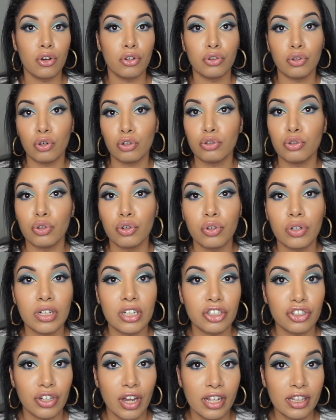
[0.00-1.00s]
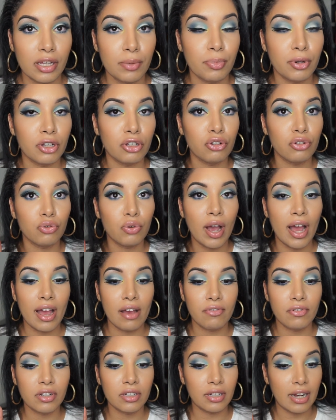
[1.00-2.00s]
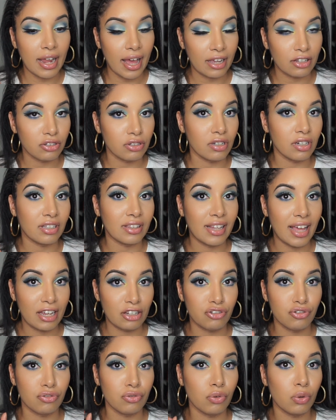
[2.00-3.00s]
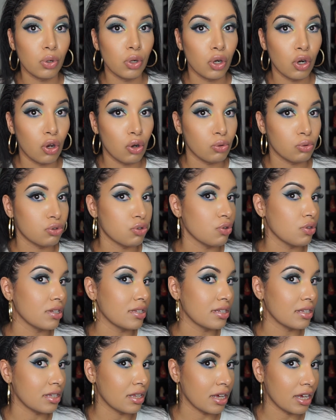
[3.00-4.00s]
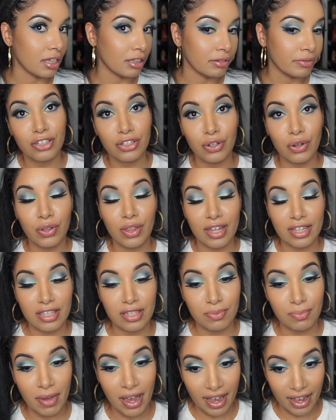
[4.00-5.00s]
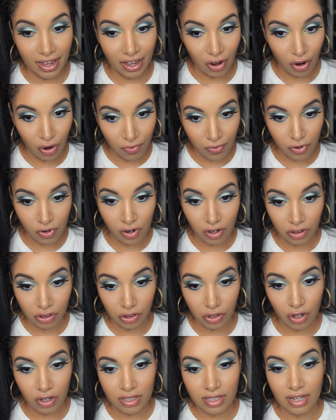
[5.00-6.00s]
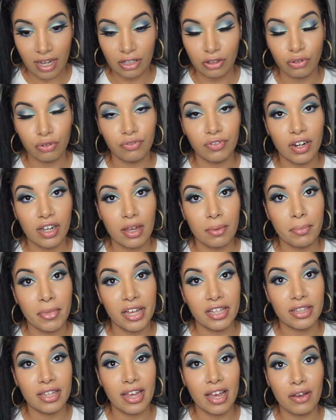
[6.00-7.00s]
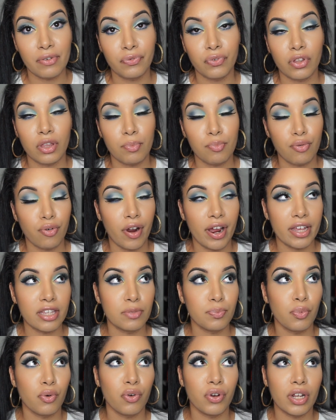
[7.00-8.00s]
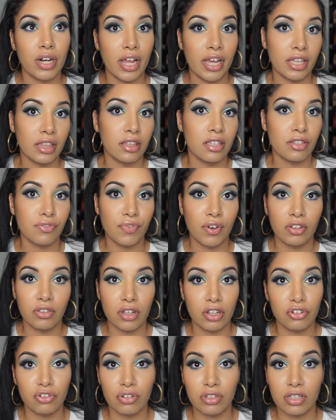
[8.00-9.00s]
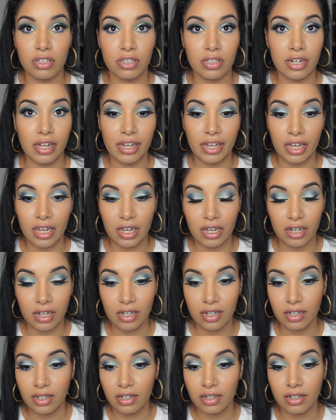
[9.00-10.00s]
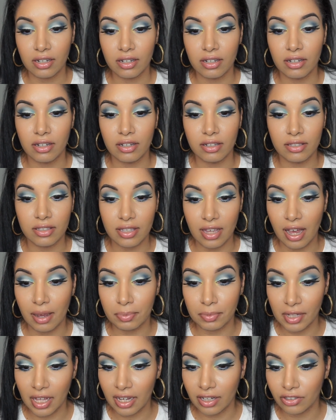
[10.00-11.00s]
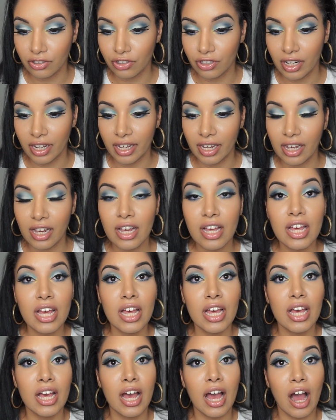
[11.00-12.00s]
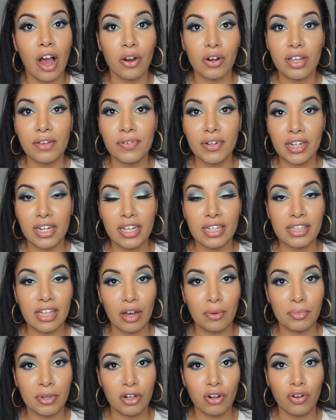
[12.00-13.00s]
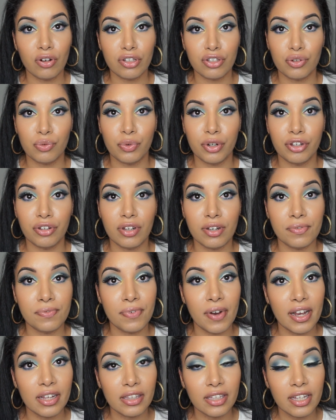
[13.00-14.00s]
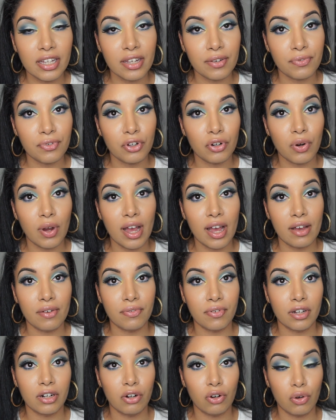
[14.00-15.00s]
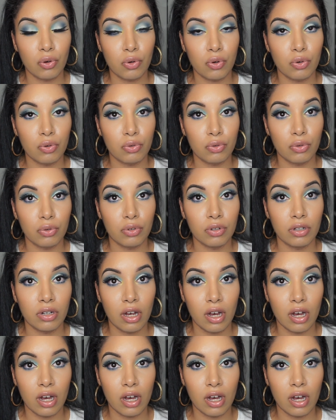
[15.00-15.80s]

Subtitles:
Nor do you look shiny, but you have a natural glow to the skin. So that's my overall thoughts. I do recommend it, and for the price point, like, this foundation is like top notch. Like, I'll leave a link down below as to where you can find it if you don't have a local